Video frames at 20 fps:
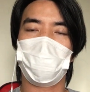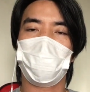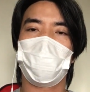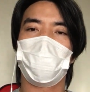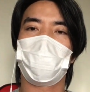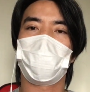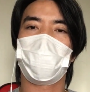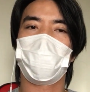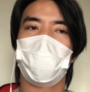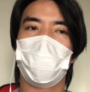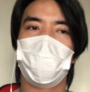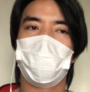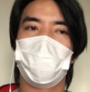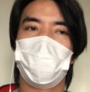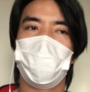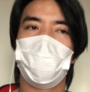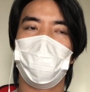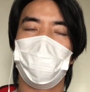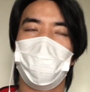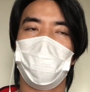going to
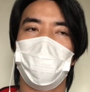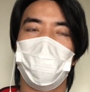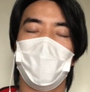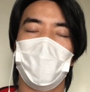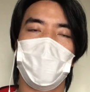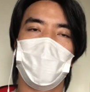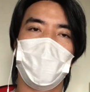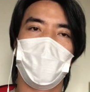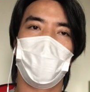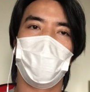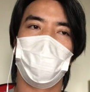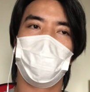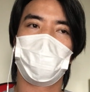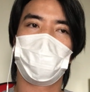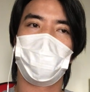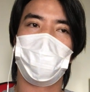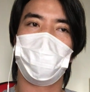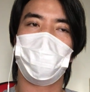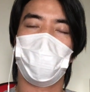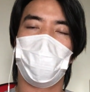cut do it in
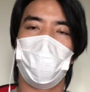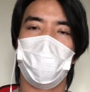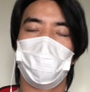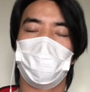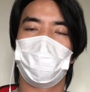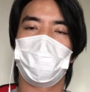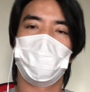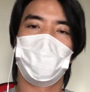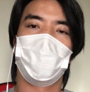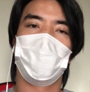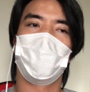three parts.